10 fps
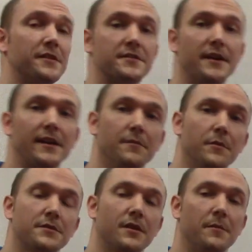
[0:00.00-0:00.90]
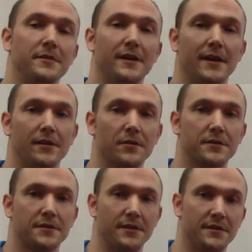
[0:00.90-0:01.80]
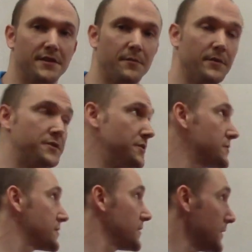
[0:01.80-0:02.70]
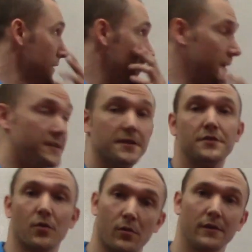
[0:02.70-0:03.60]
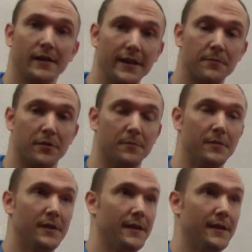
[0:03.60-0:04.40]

the second most common diagnosis in these hip issues is a torn labrum.